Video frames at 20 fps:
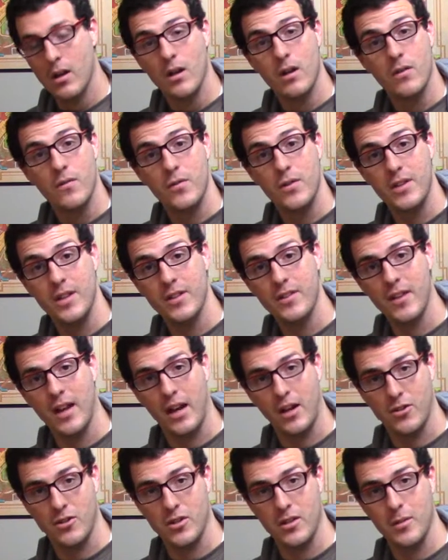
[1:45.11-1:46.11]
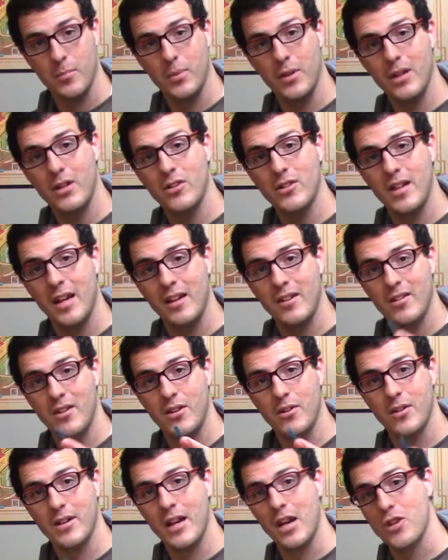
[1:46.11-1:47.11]
For this action, the player takes an
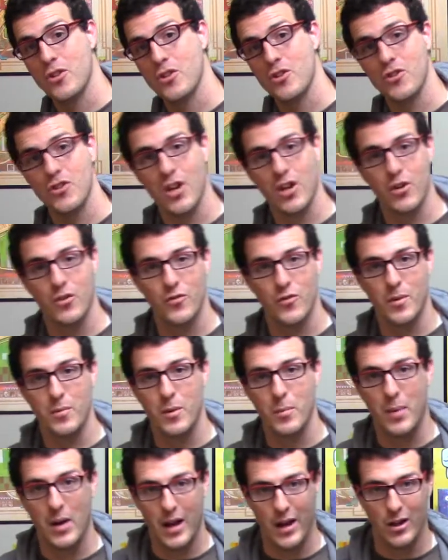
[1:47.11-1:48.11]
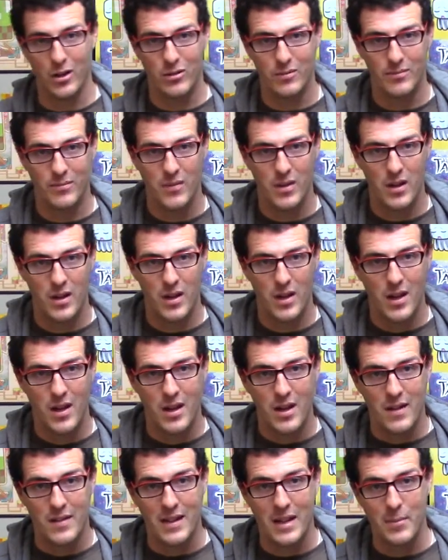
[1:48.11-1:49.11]
irrigation channel from the pile.
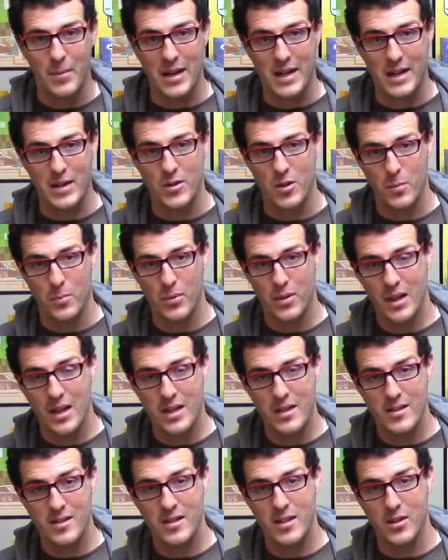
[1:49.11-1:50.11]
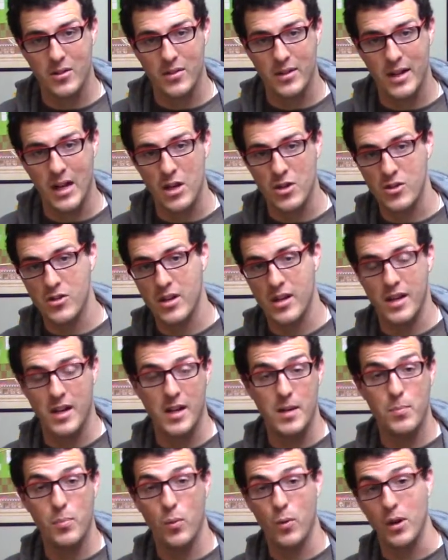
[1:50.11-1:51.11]
They may either place the irrigation at
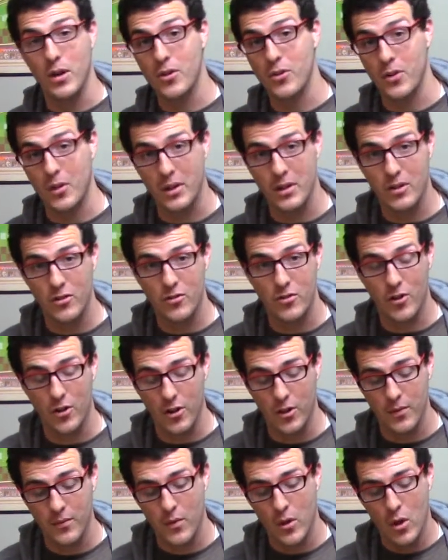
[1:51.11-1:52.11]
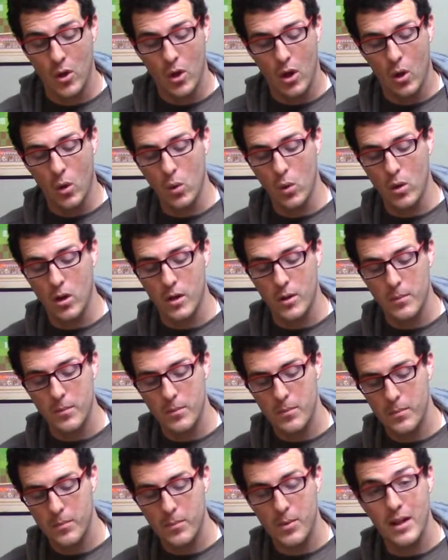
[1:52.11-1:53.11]
any point during this turn or
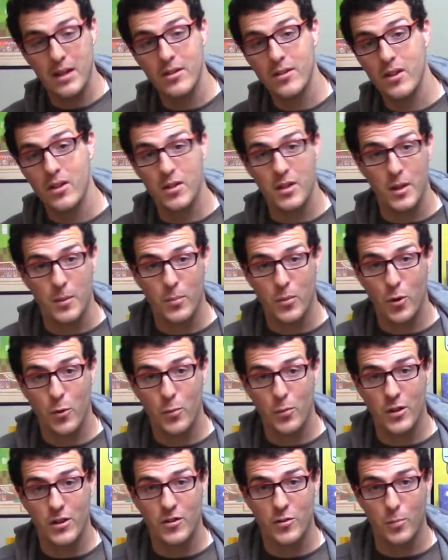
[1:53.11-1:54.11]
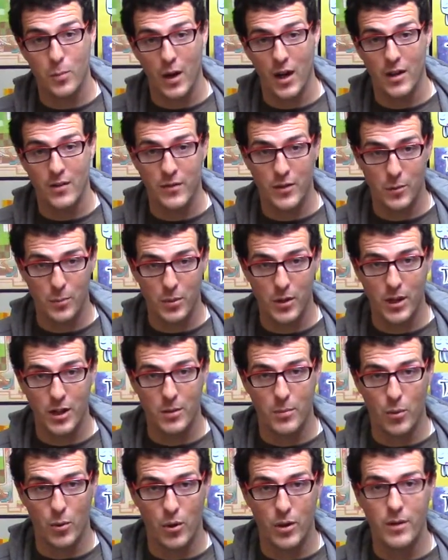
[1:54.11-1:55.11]
place it on the appropriate spot of their player
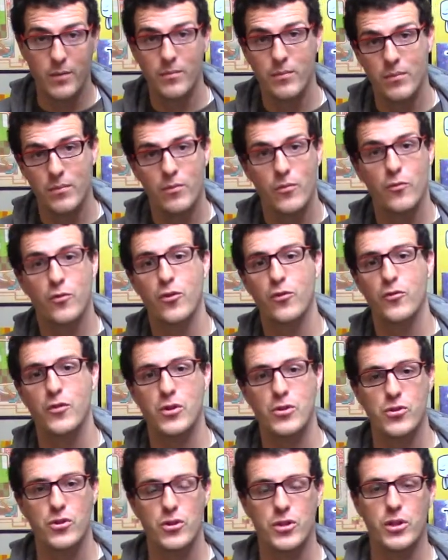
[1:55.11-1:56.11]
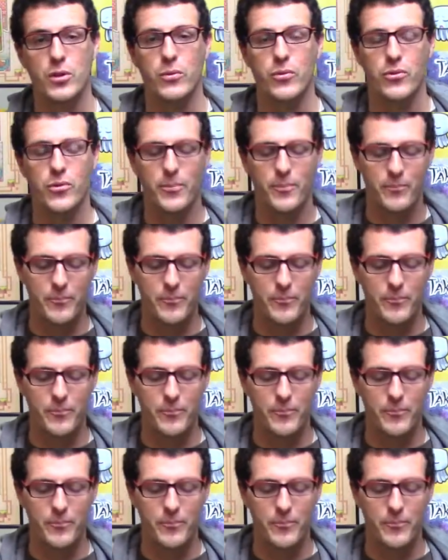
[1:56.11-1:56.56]
board for future use.